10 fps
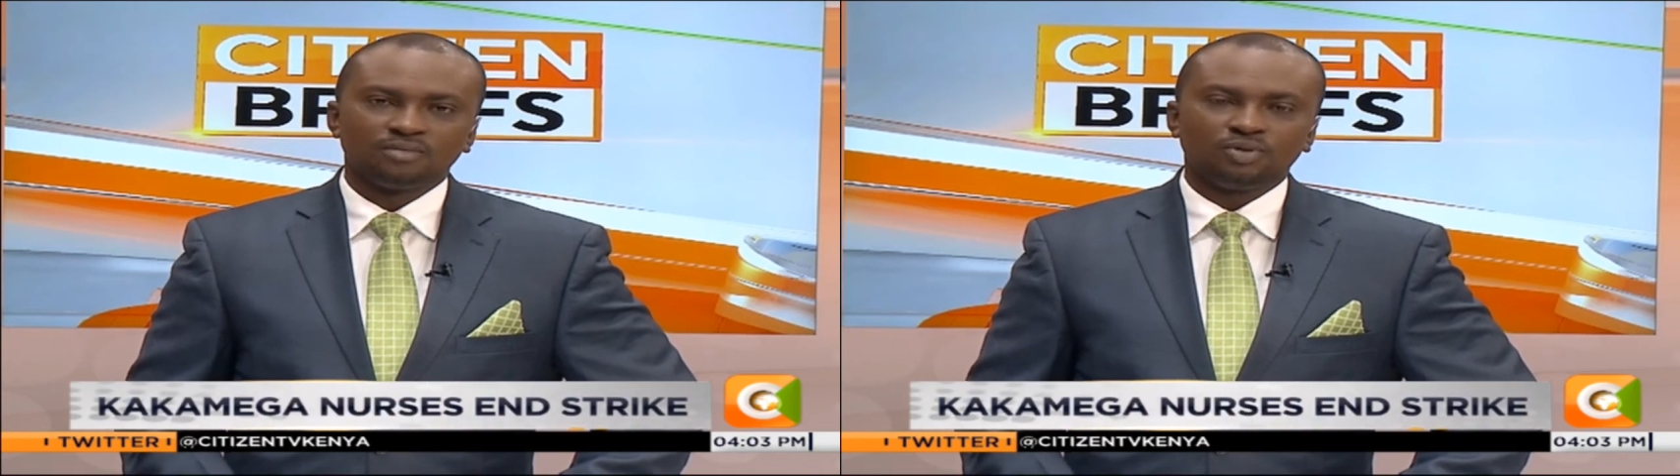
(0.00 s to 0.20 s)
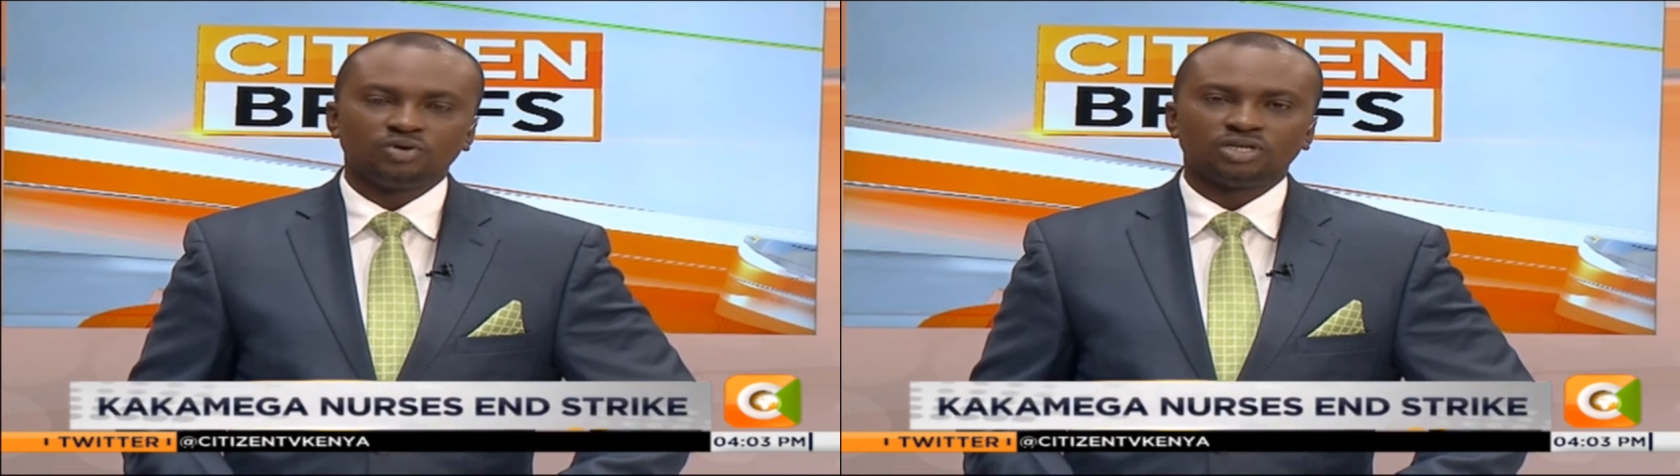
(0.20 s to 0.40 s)

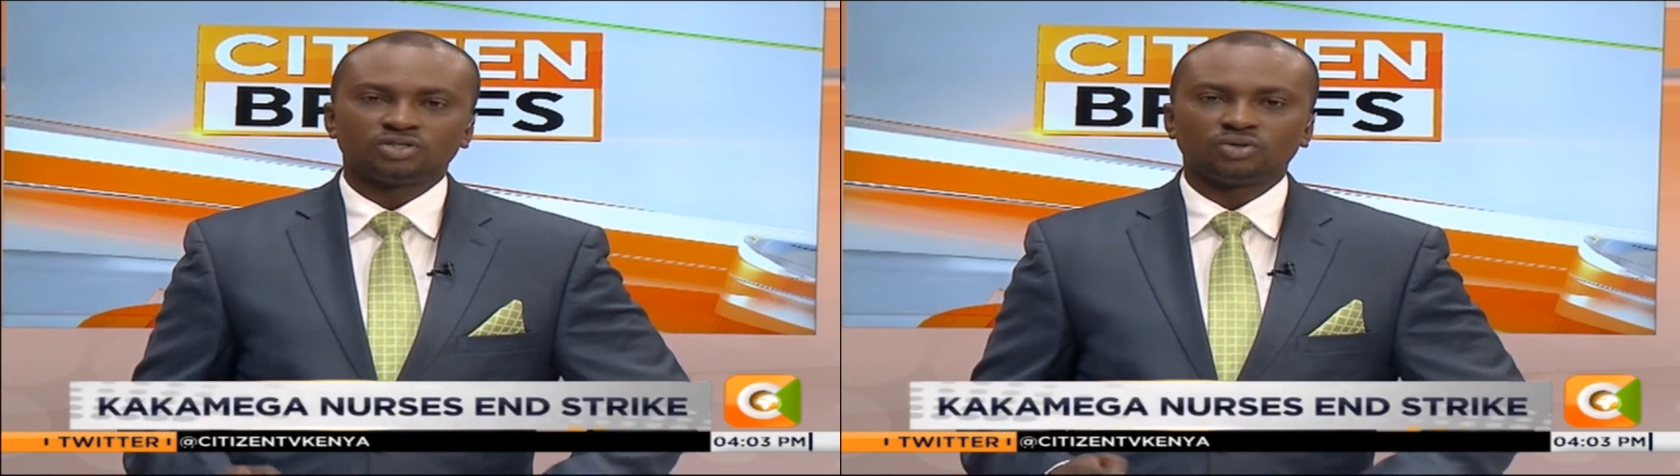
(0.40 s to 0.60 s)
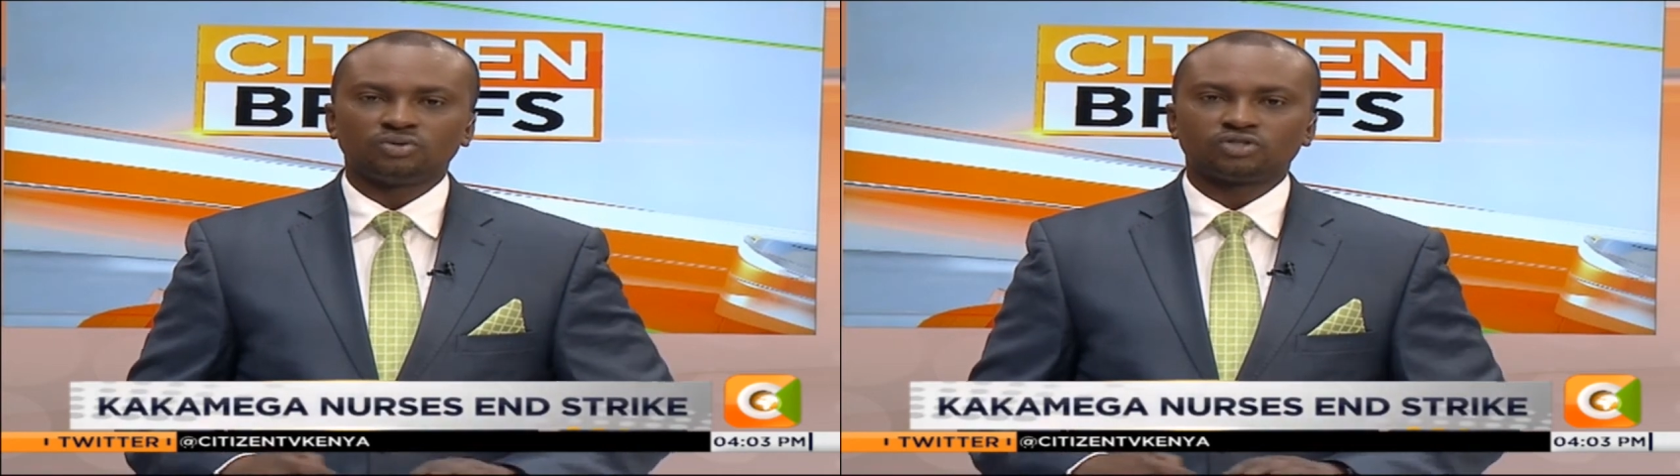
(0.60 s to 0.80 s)
Bulunya
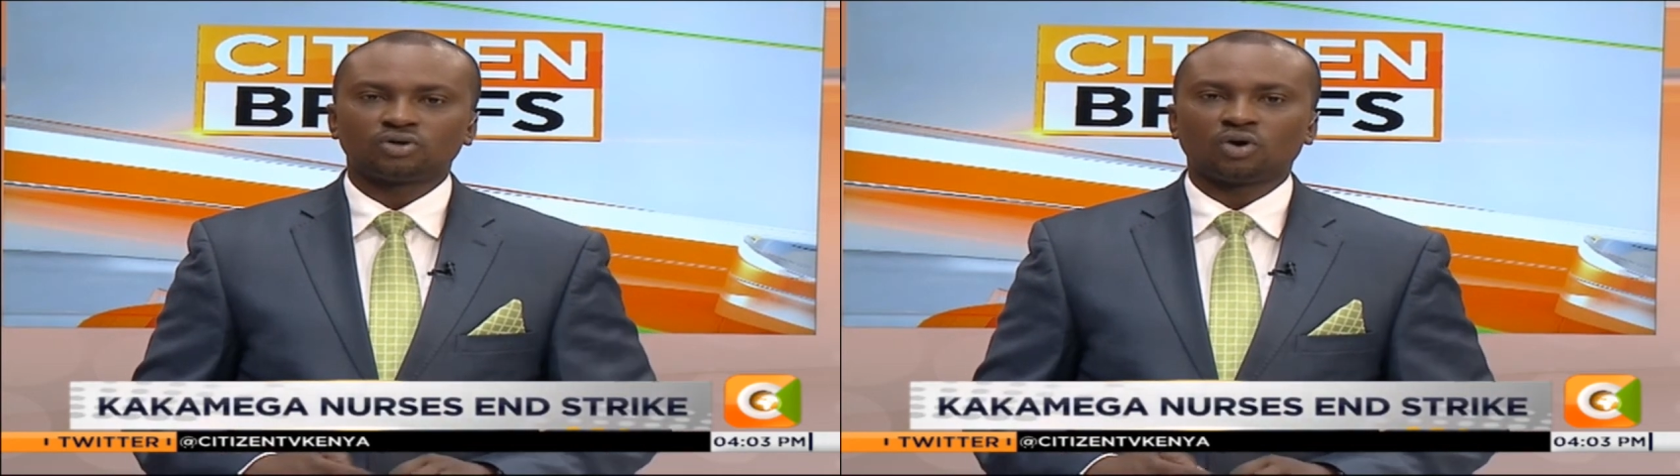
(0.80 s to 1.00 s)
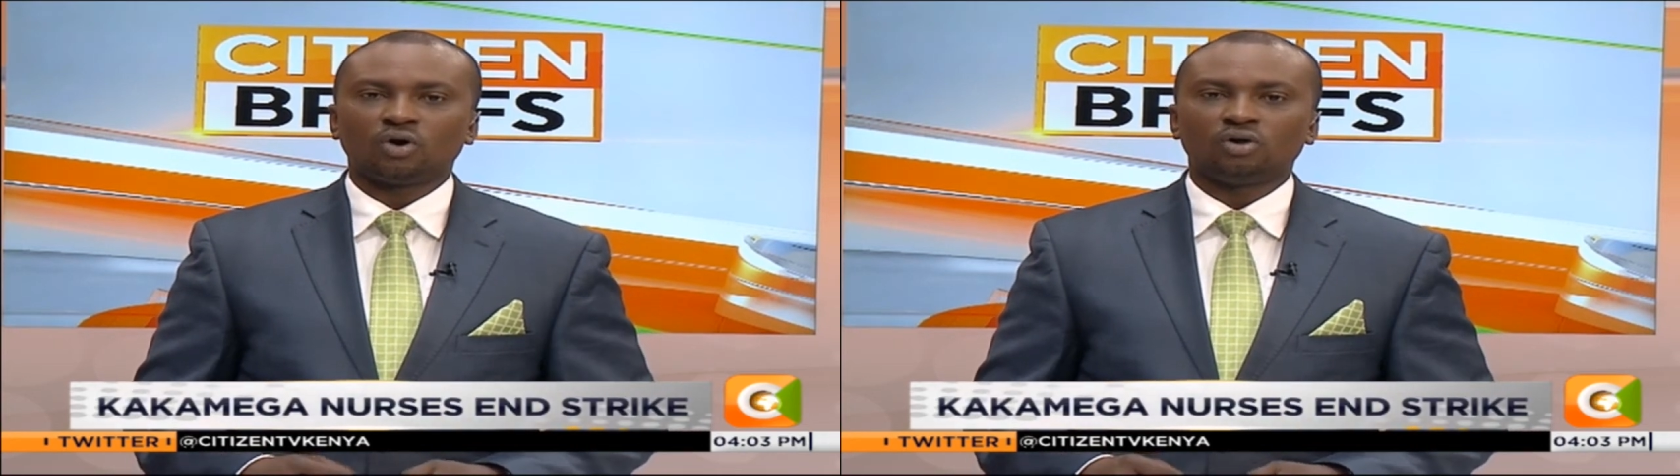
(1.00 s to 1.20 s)
has
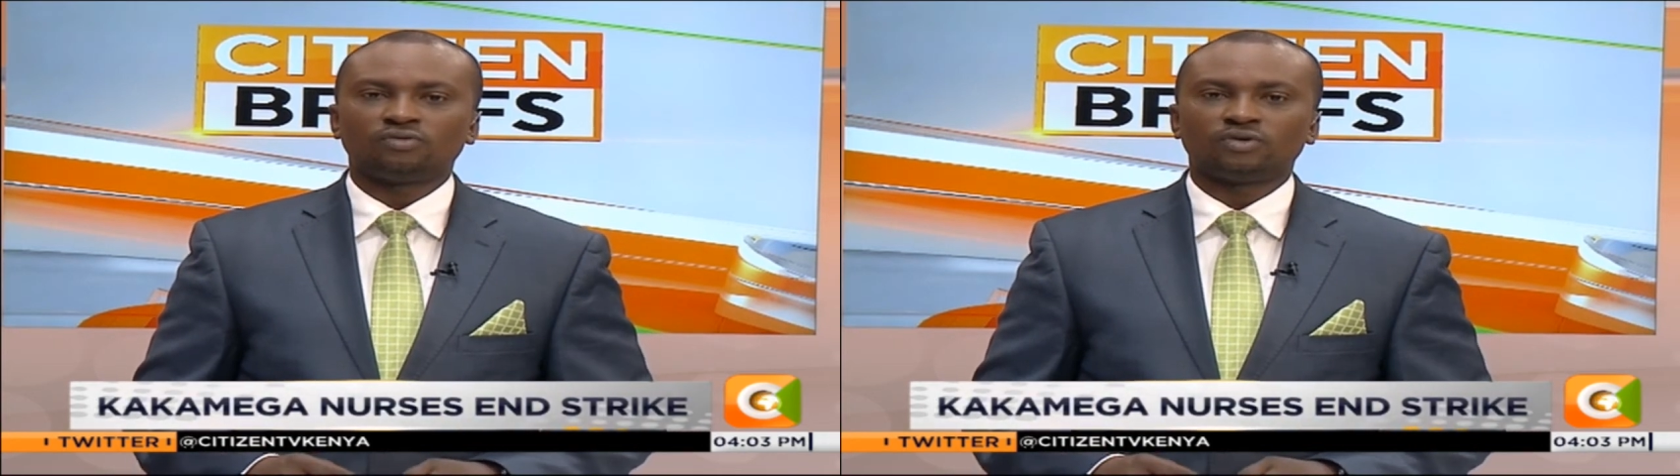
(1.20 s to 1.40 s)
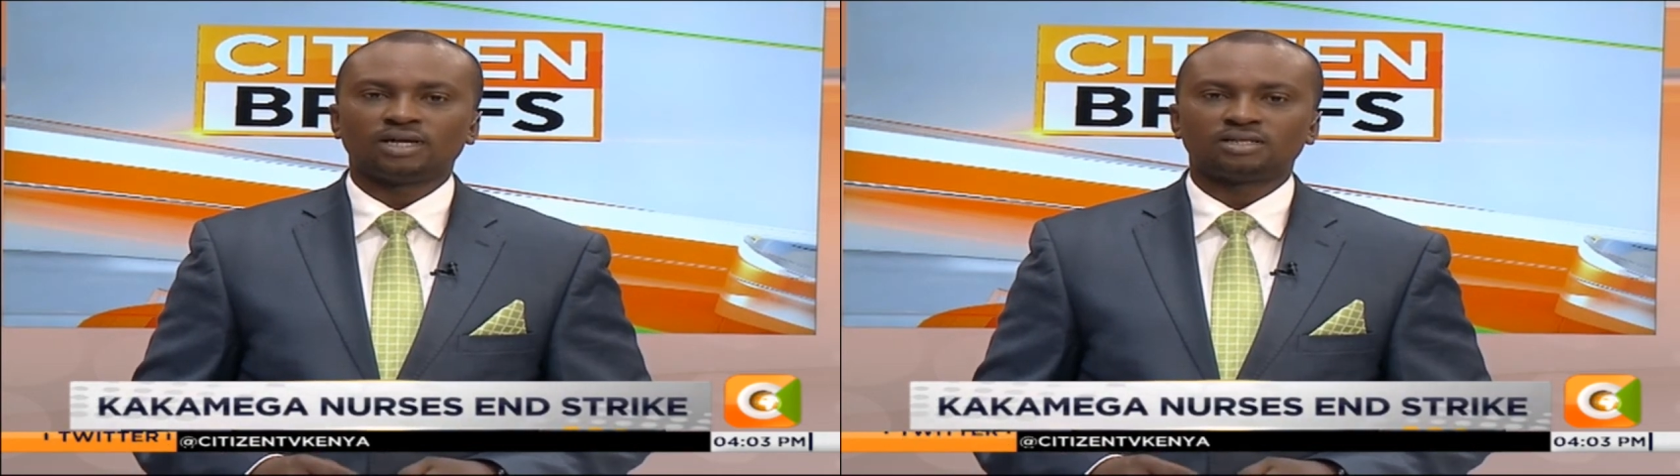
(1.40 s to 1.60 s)
also
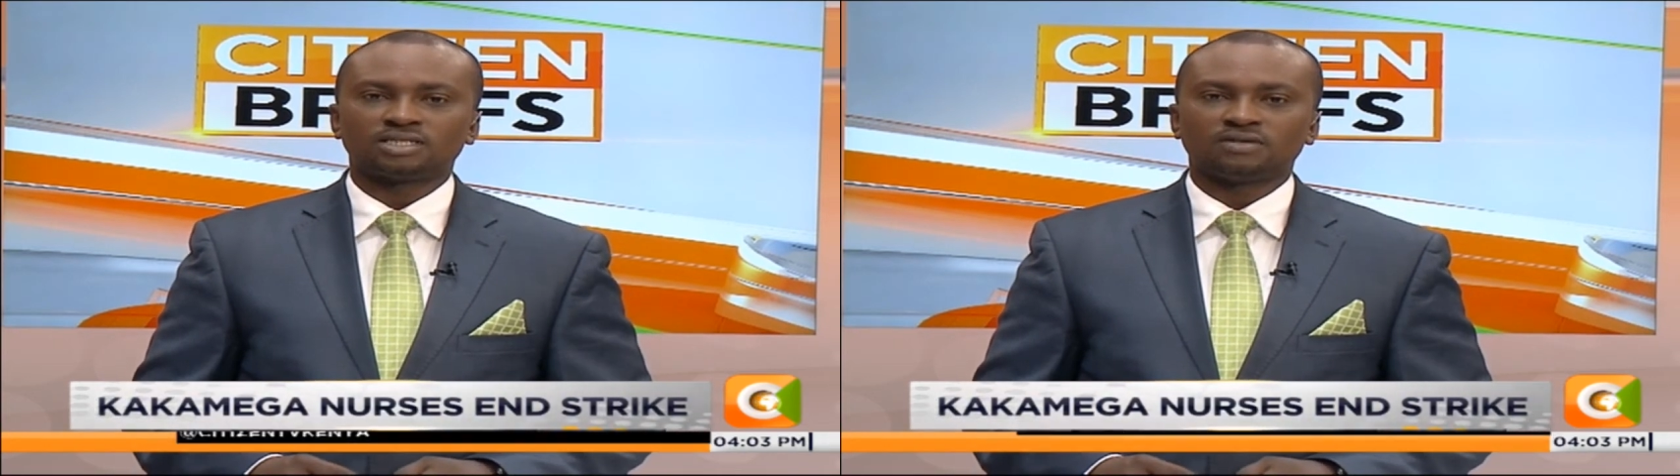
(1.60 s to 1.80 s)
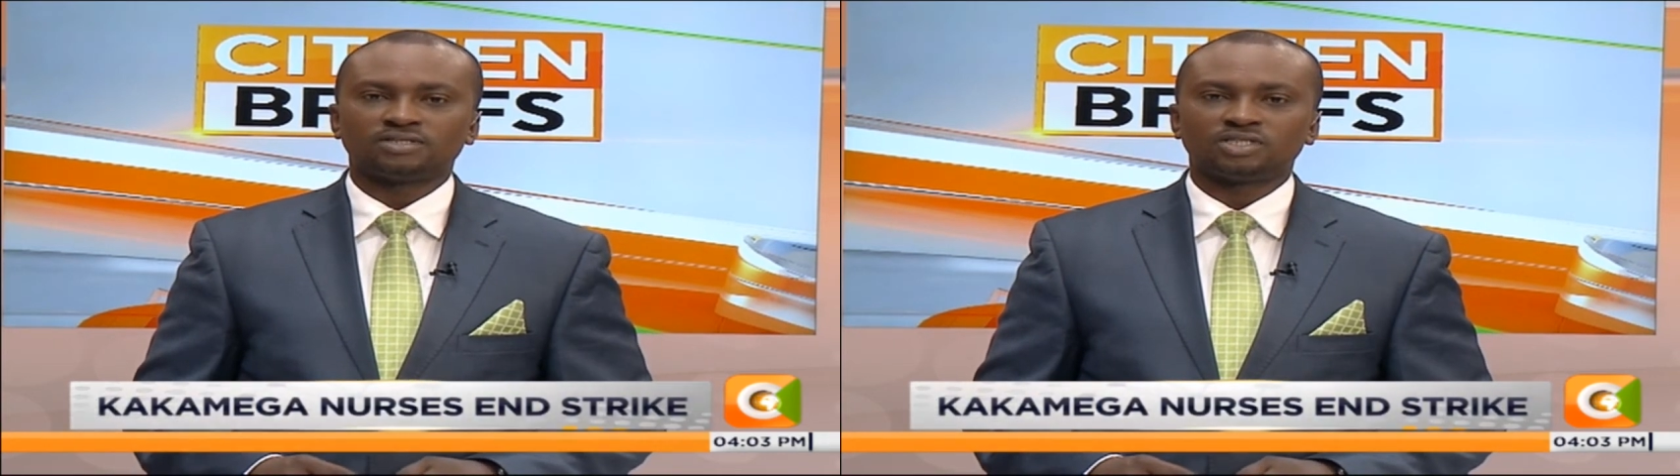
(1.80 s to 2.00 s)
called for health
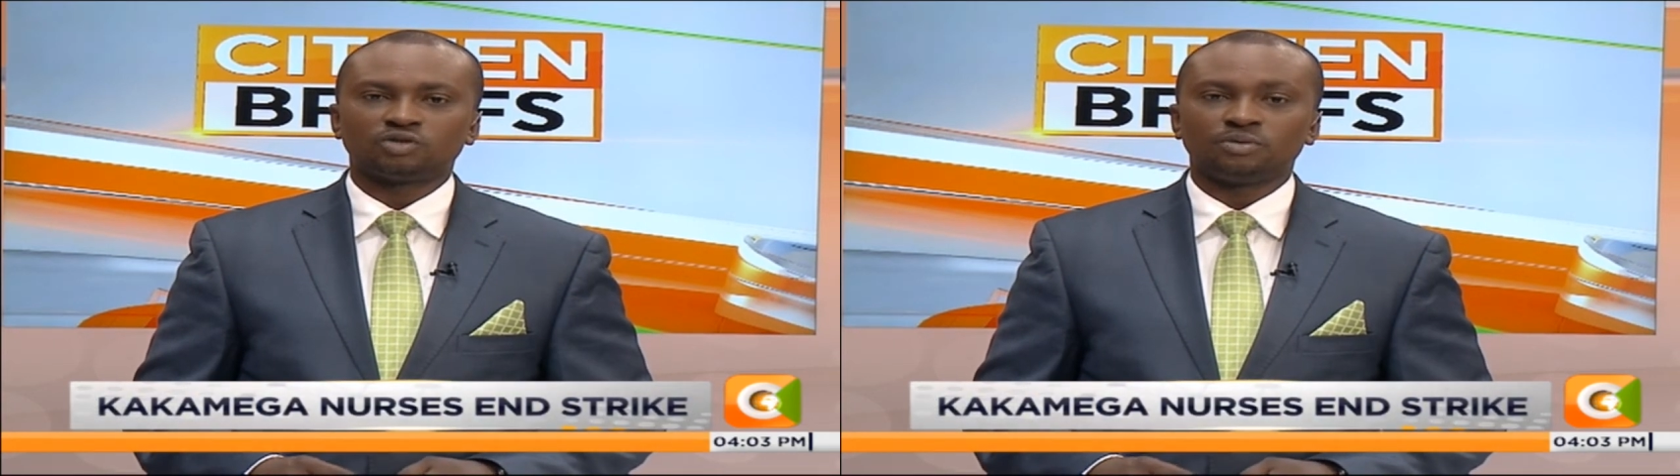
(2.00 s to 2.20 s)
services